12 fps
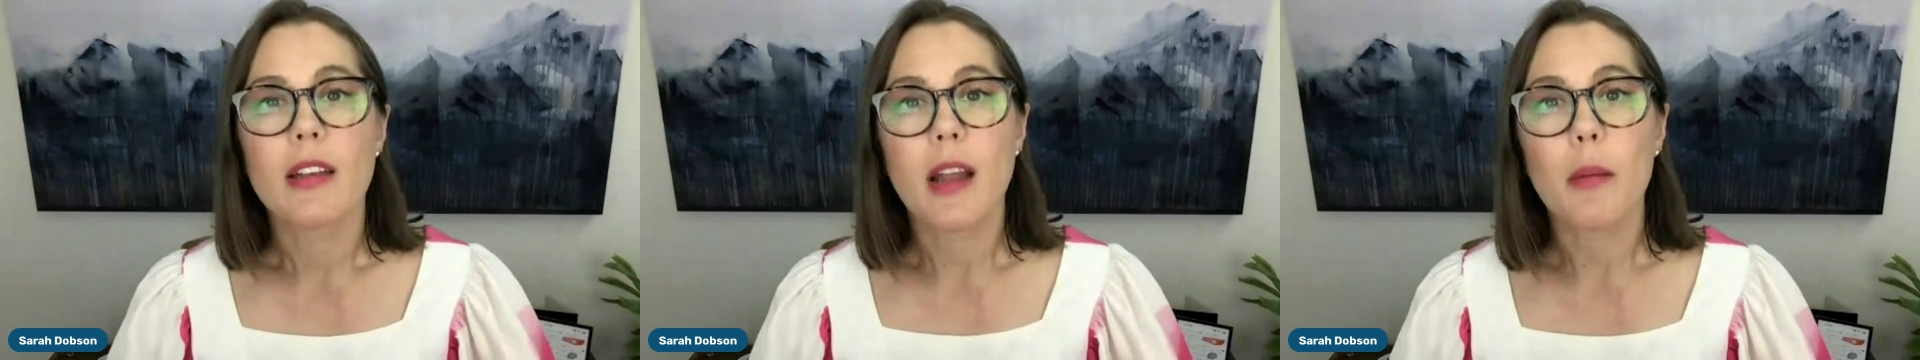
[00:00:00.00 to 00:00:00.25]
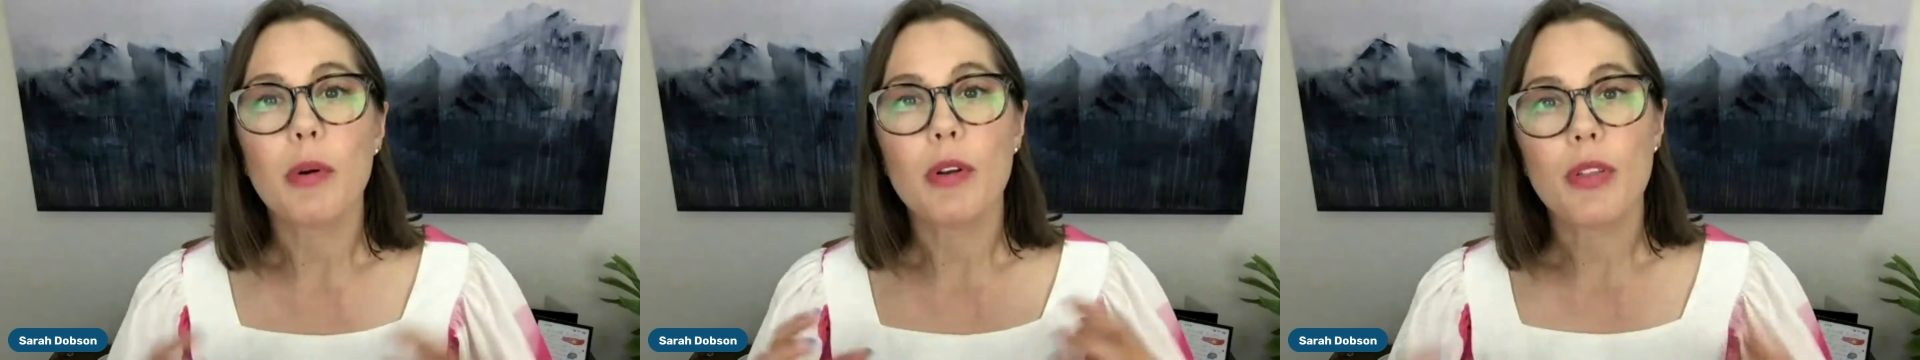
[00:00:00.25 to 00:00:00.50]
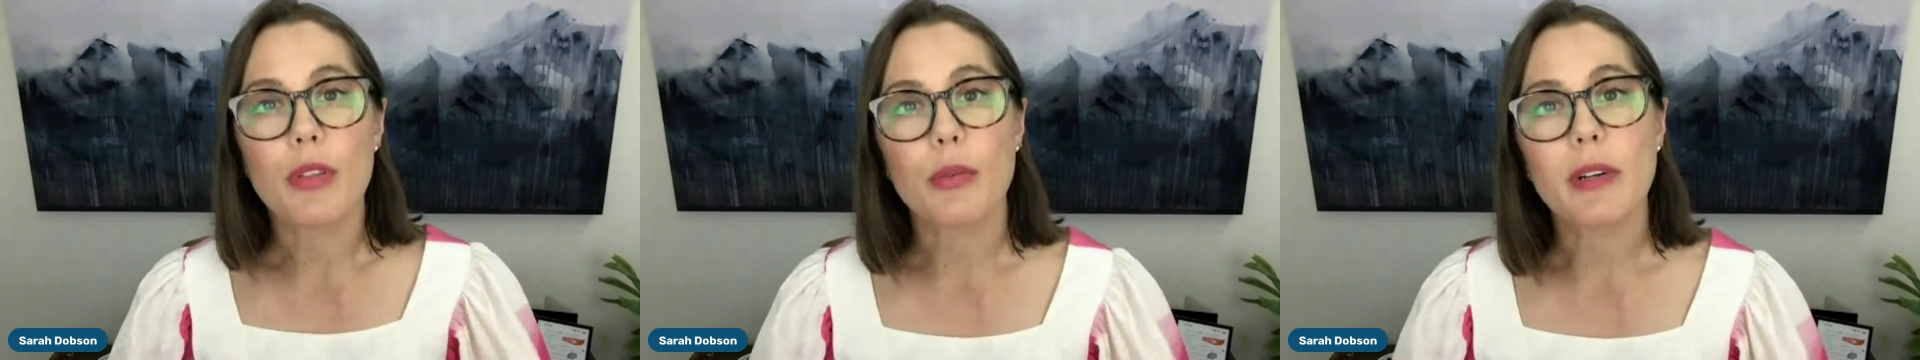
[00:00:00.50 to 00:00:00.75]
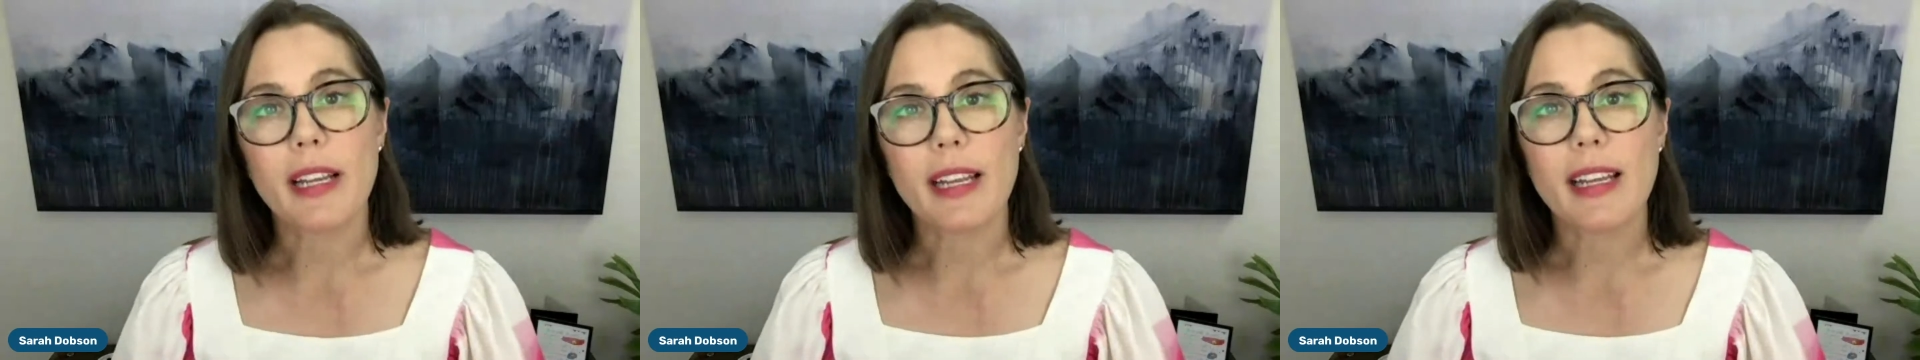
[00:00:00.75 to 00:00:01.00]
Number
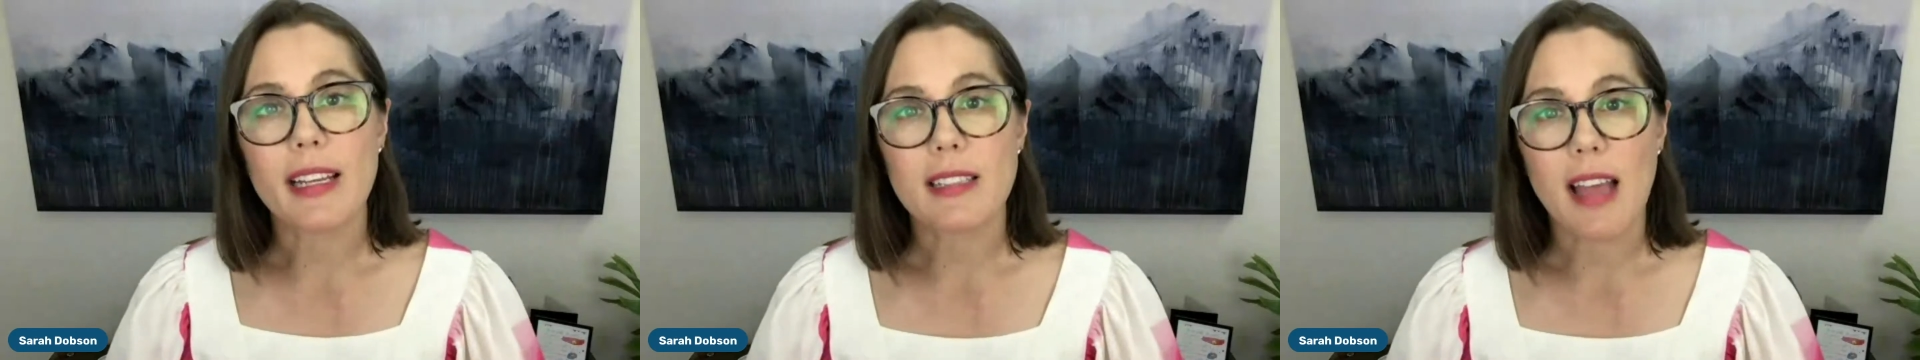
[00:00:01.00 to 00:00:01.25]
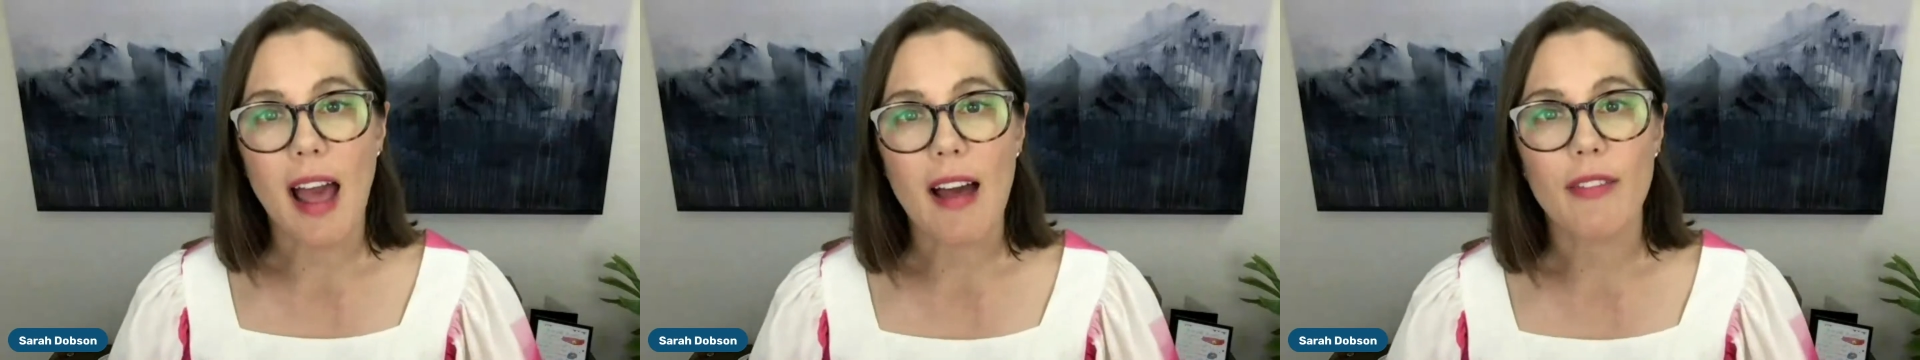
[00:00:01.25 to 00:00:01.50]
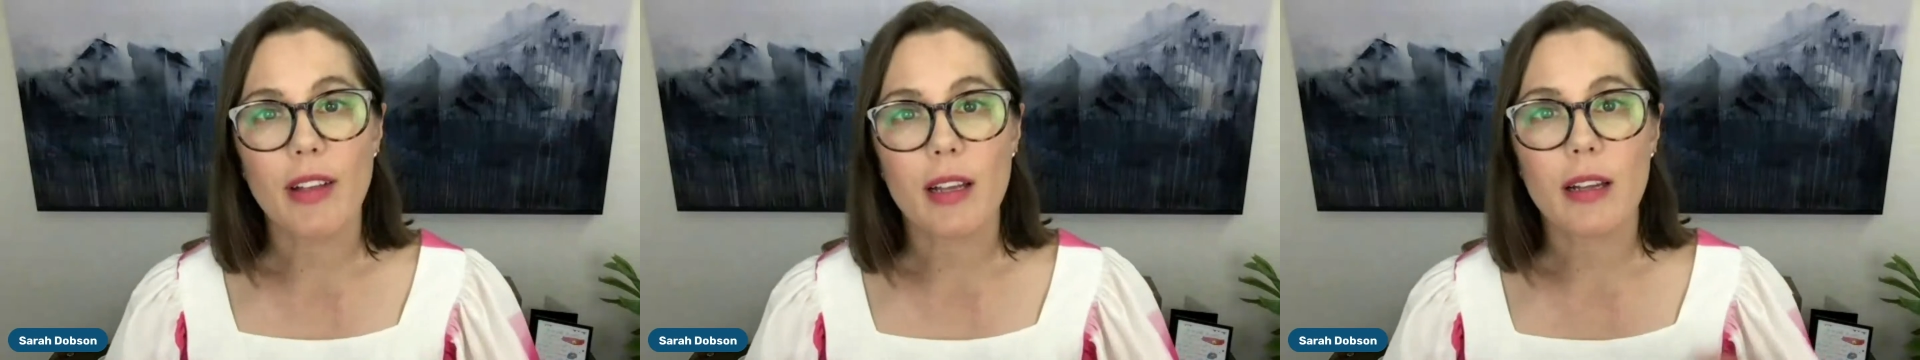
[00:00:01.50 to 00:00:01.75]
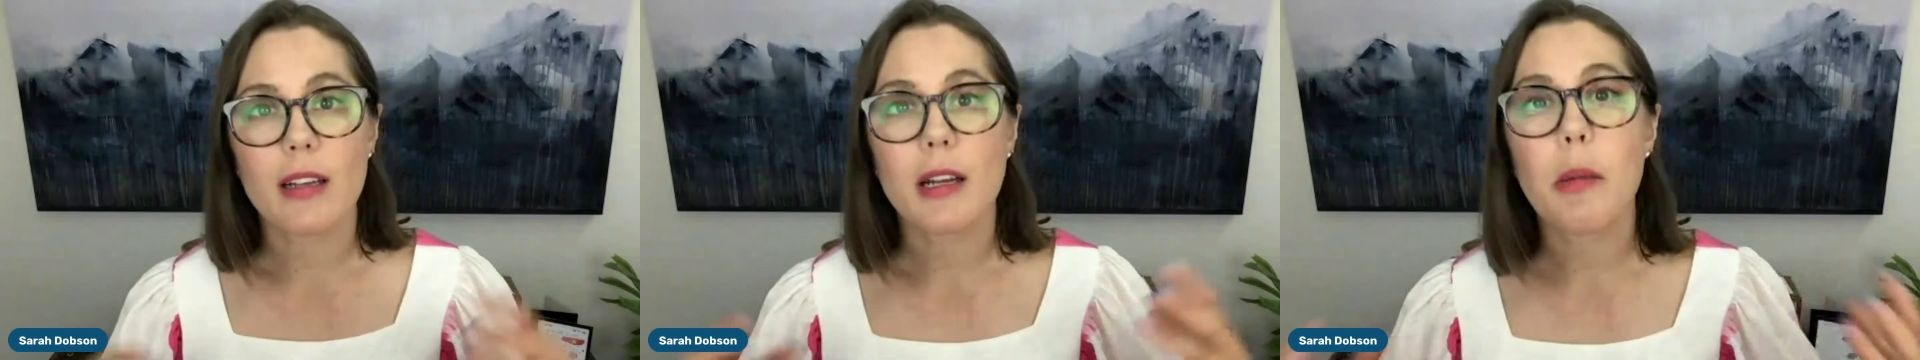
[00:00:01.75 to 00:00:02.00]
three is
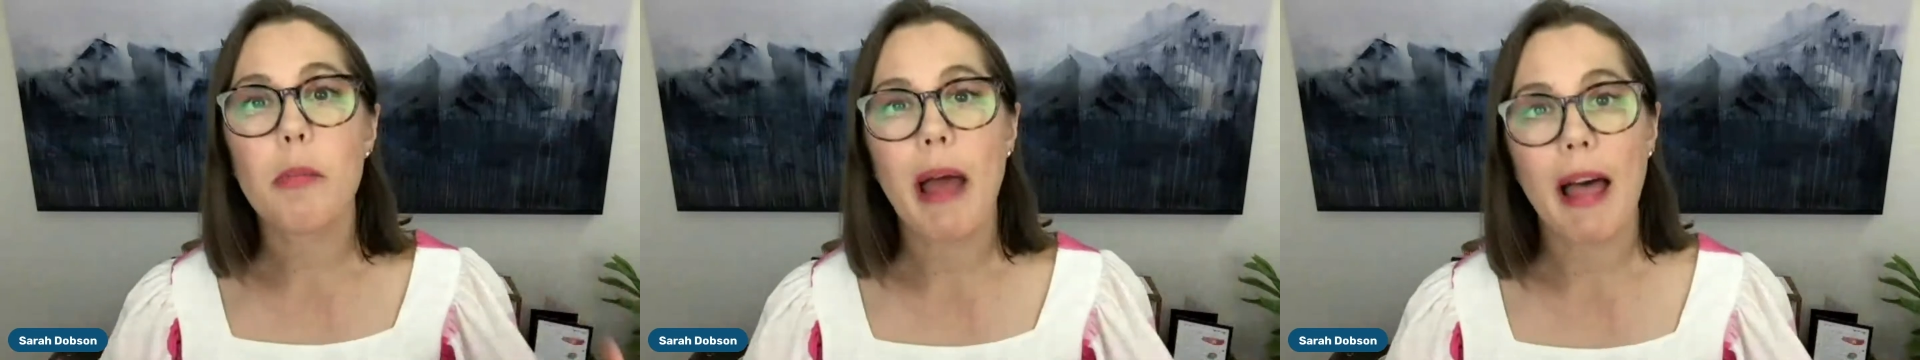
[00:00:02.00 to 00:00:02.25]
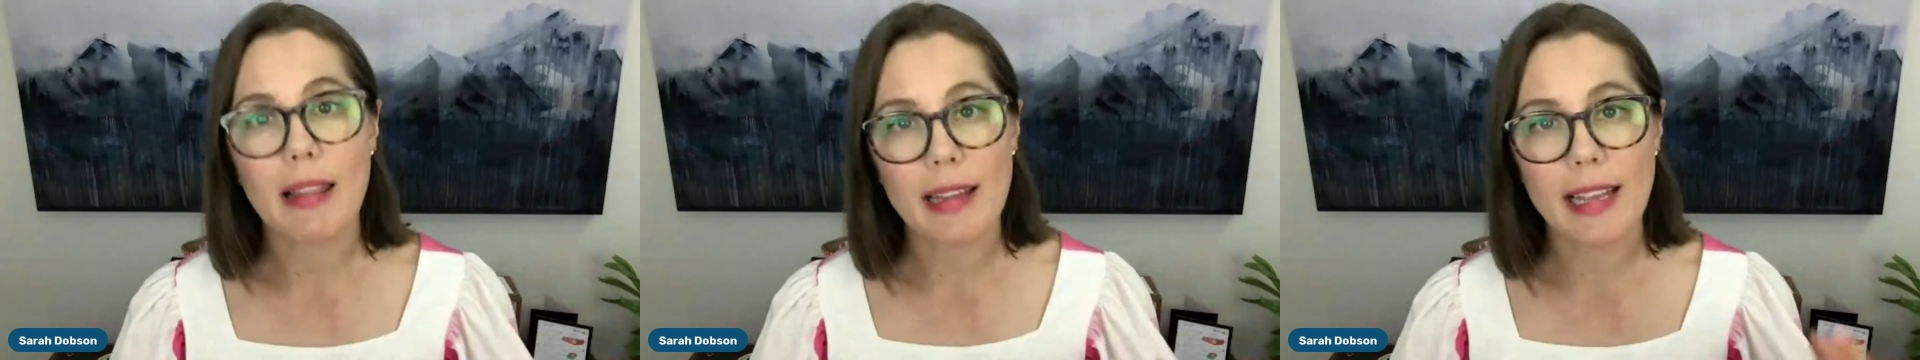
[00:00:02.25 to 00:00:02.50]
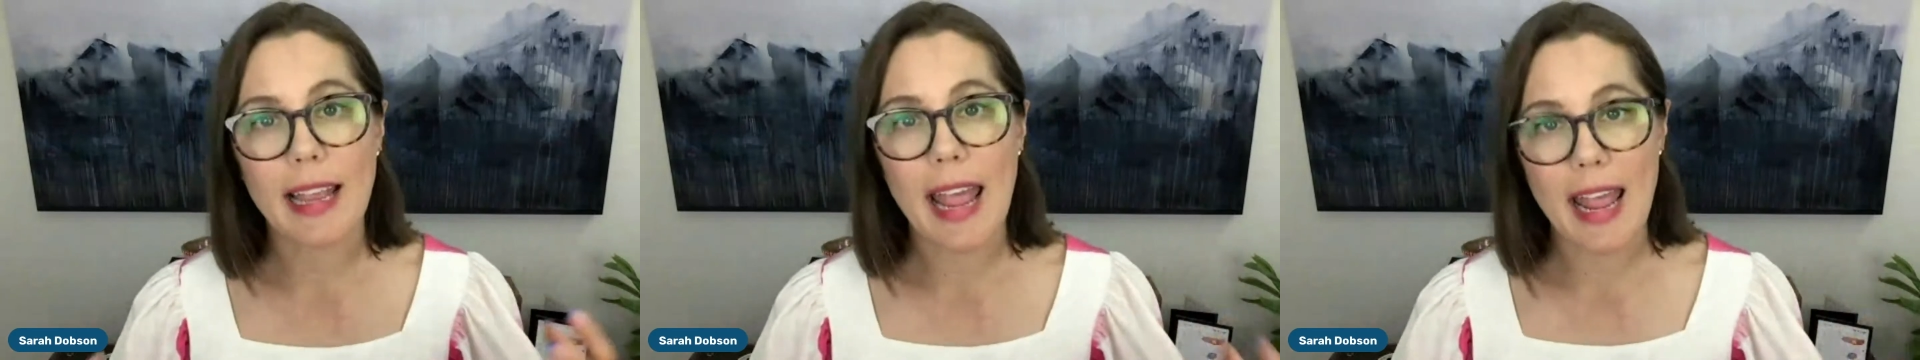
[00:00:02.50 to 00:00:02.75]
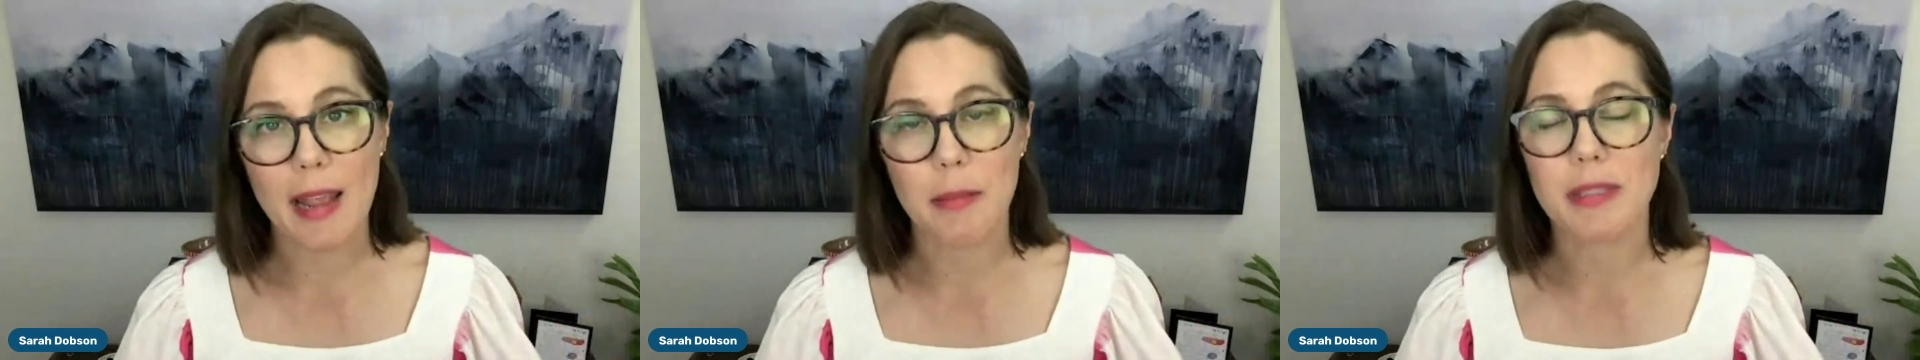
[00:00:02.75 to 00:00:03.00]
having compelling
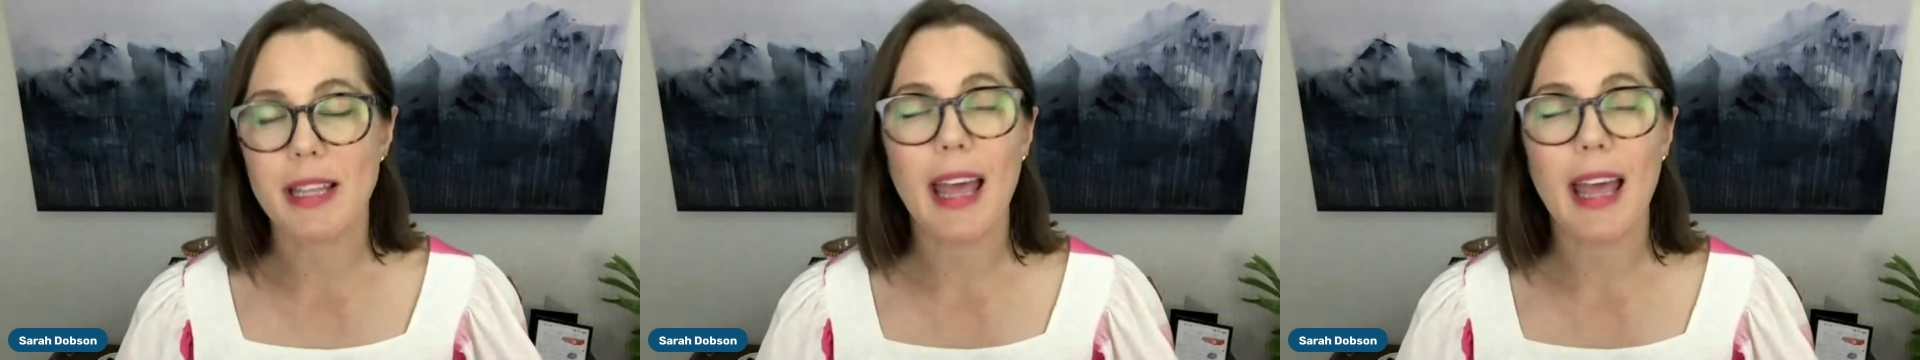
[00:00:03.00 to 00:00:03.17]
aims.